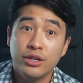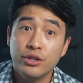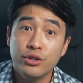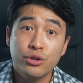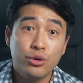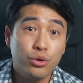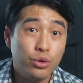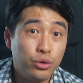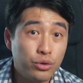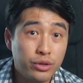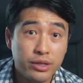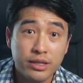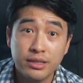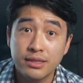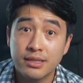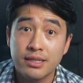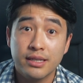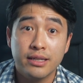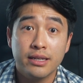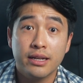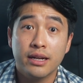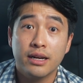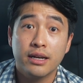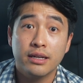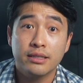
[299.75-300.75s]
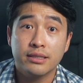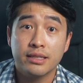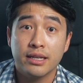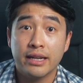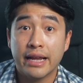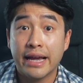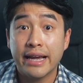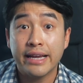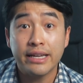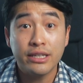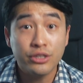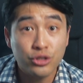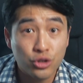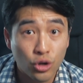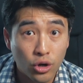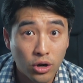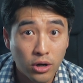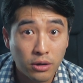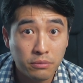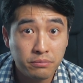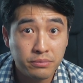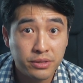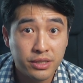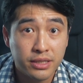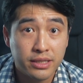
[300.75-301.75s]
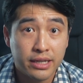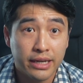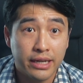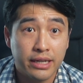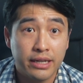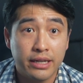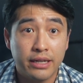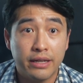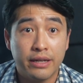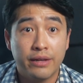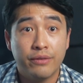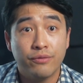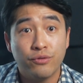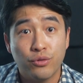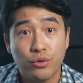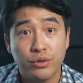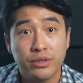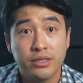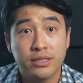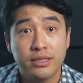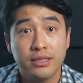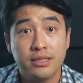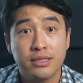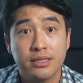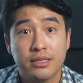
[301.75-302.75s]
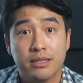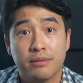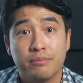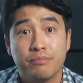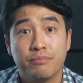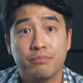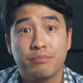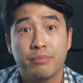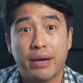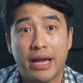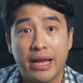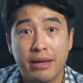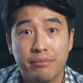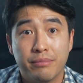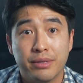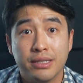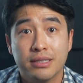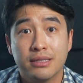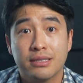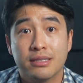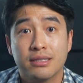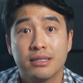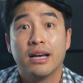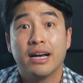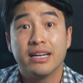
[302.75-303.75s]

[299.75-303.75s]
you could consider delaying jobs and invoices and payments